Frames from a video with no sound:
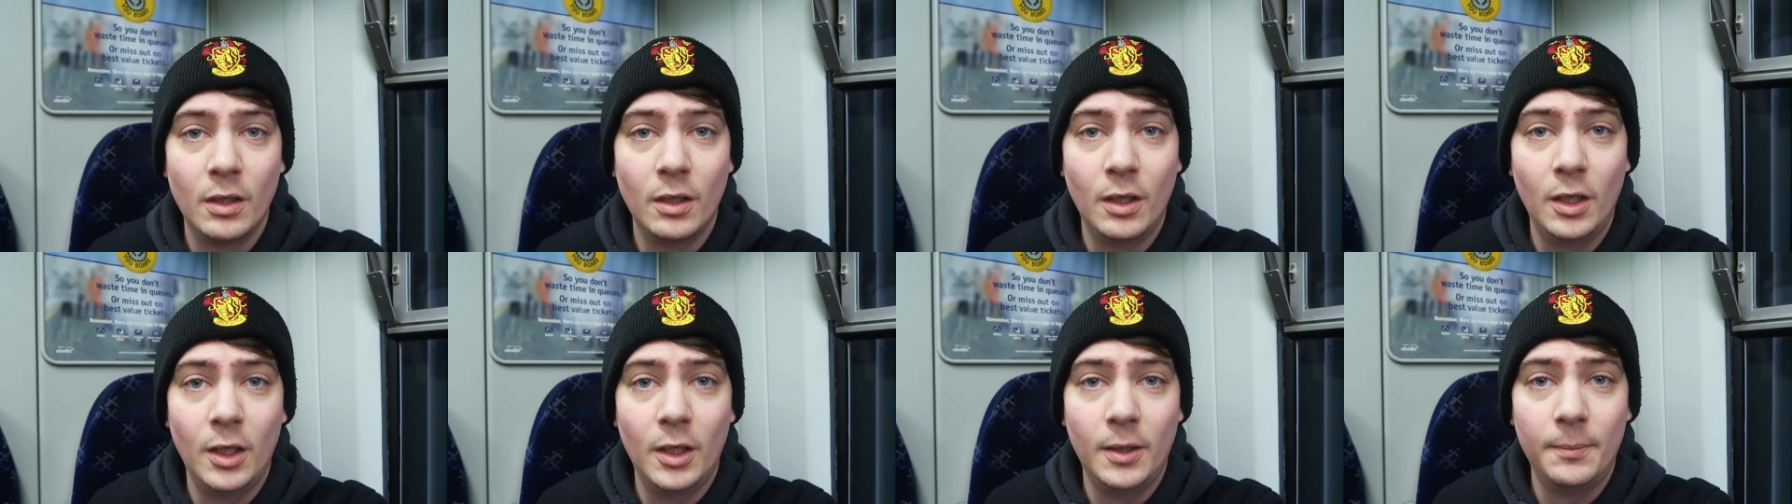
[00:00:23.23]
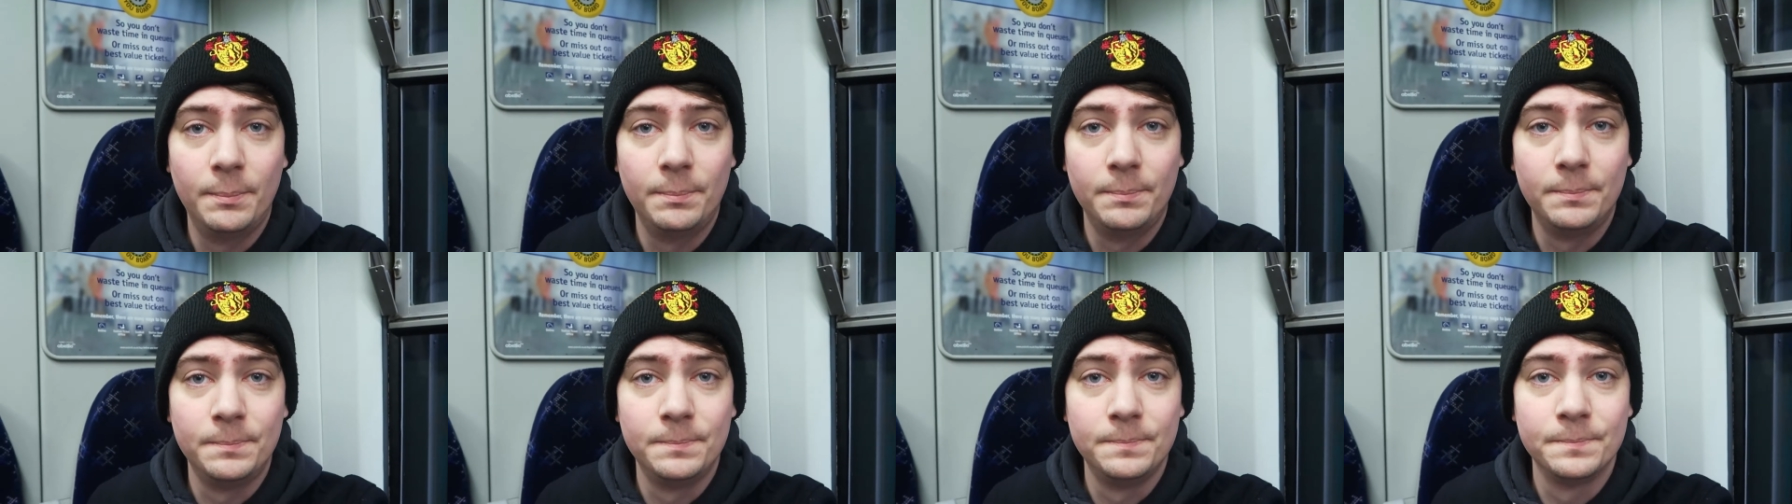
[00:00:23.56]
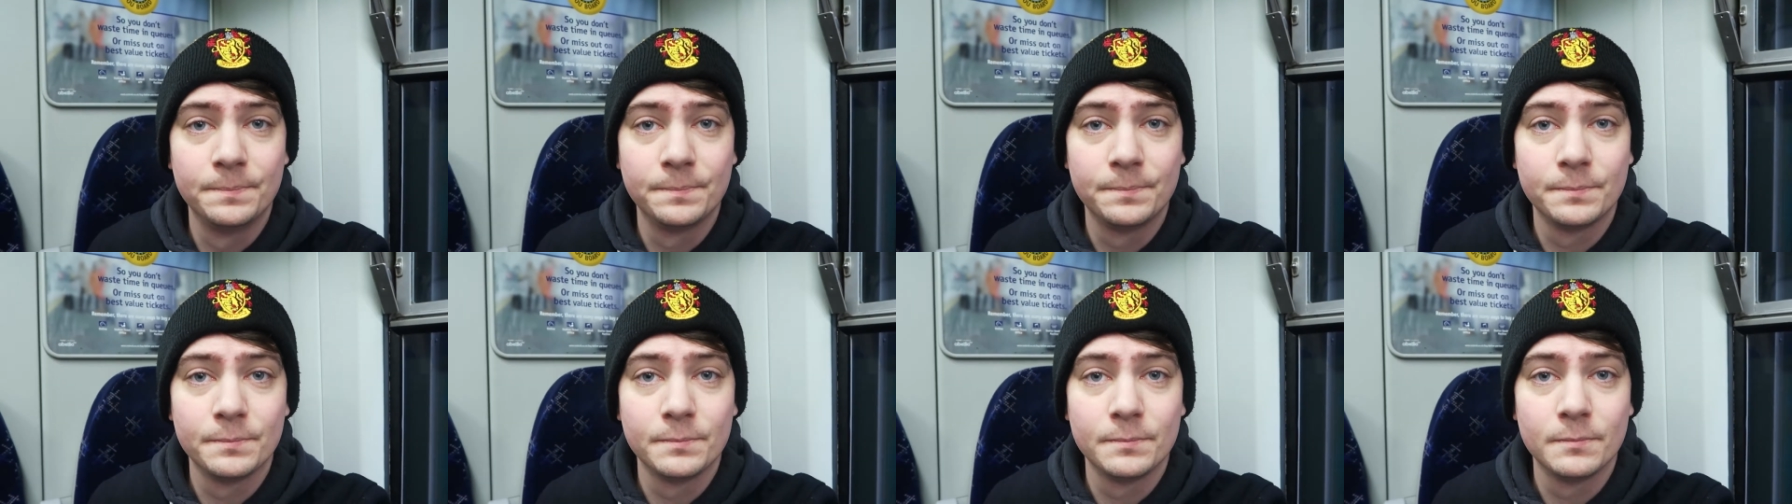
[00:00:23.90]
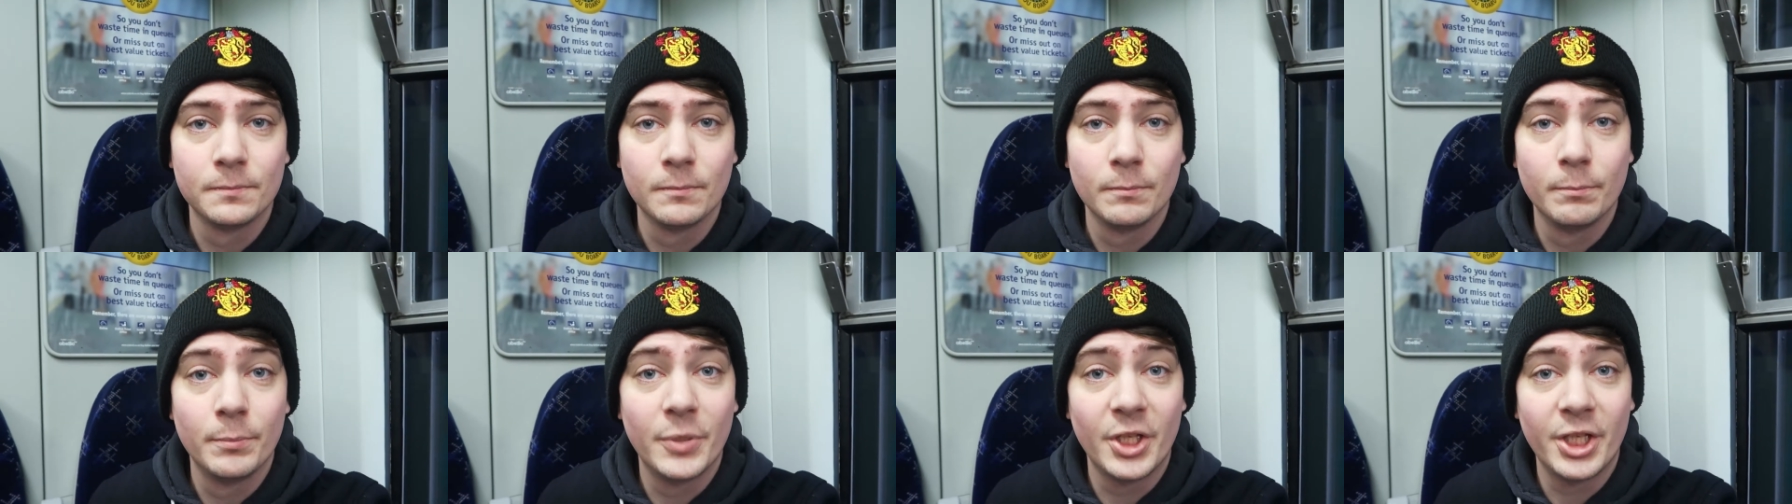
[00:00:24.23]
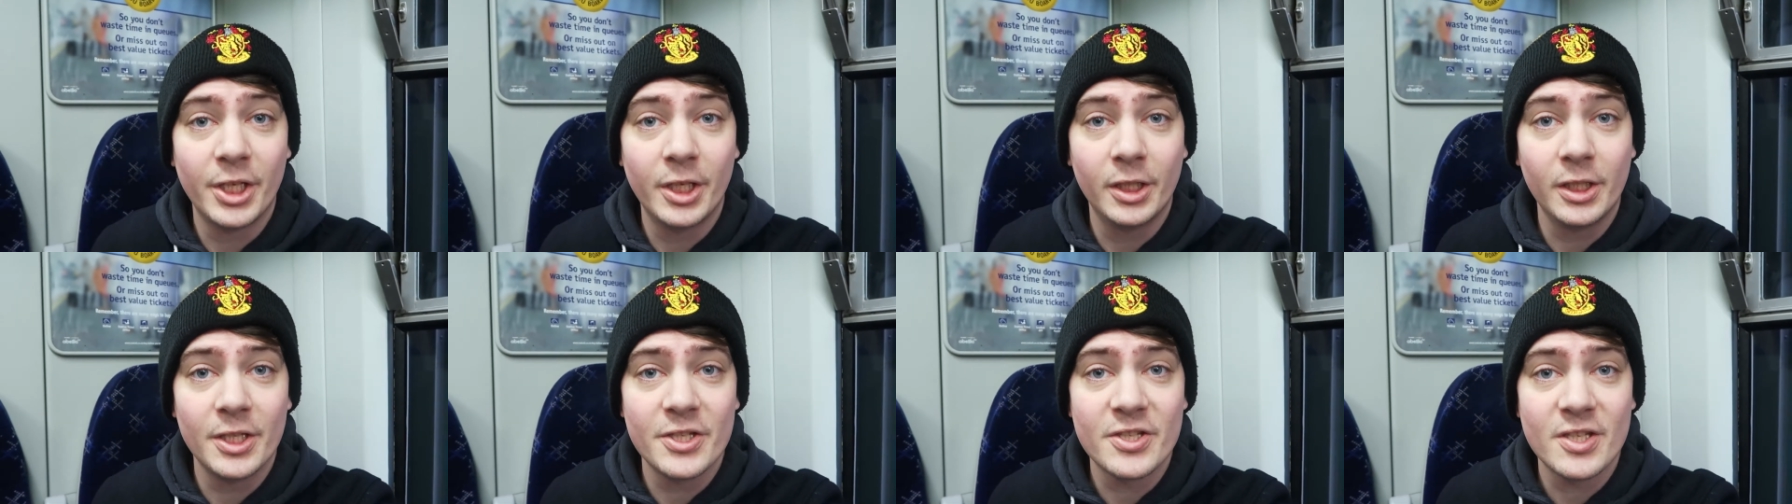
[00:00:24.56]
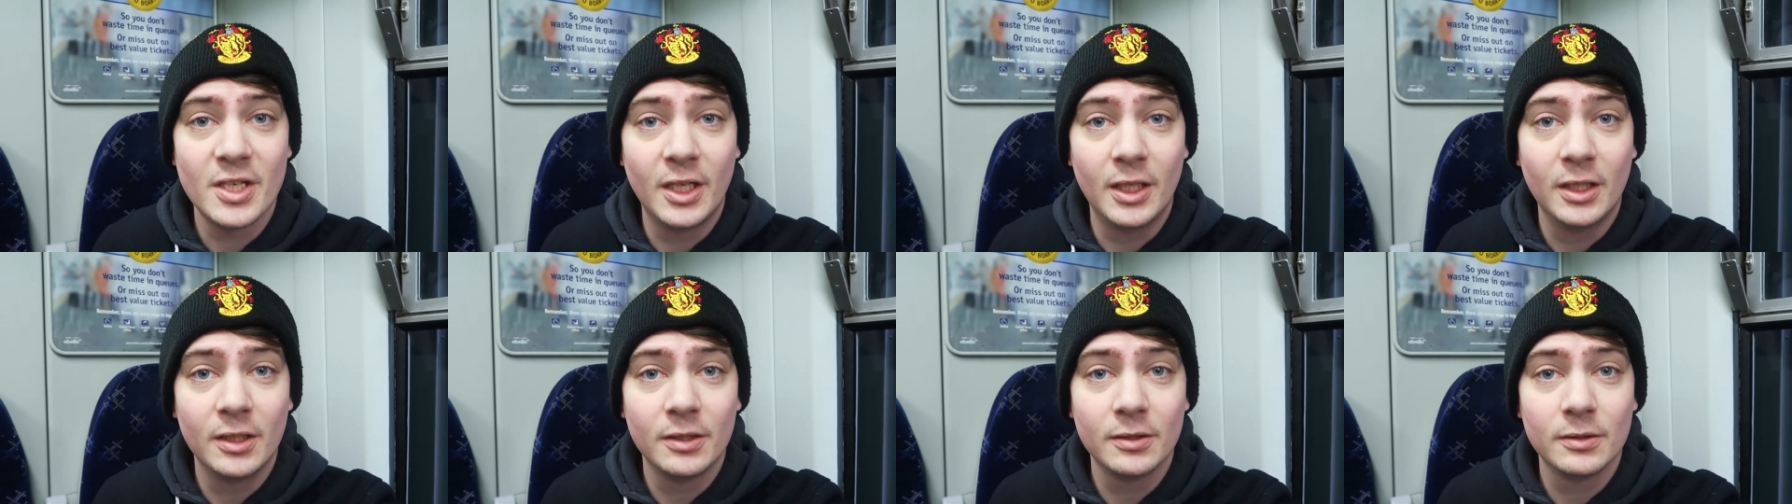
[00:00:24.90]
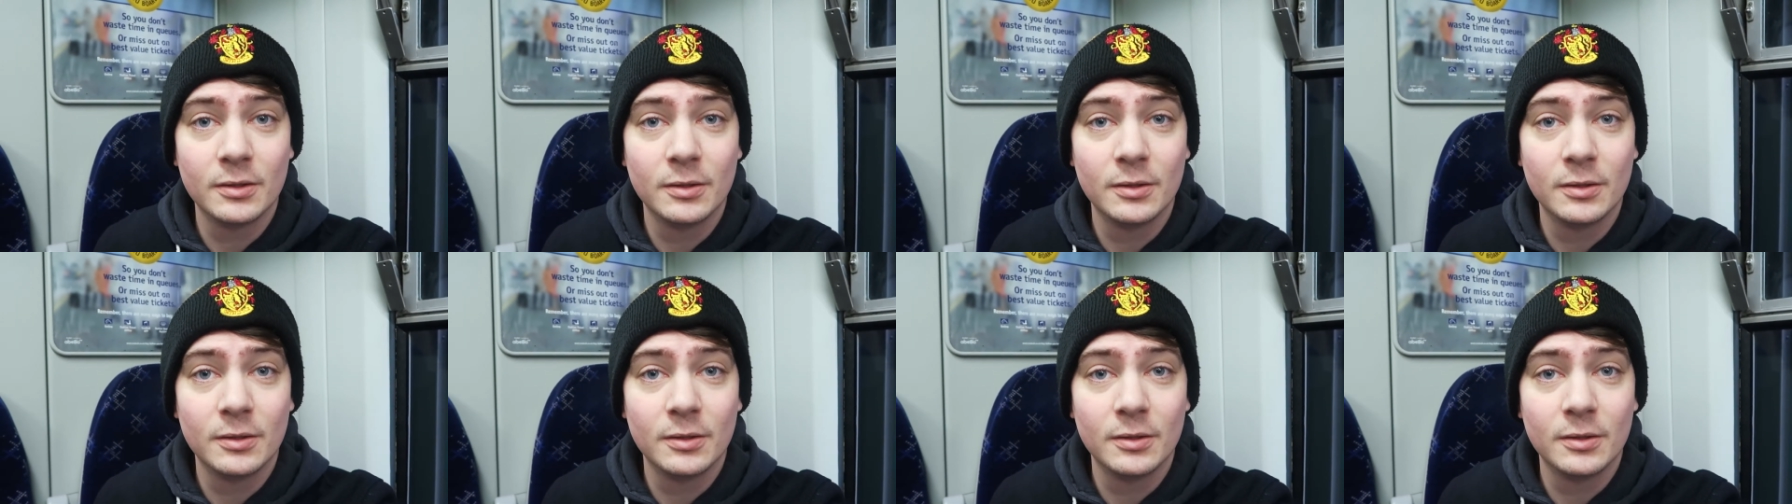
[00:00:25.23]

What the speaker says: But the early start,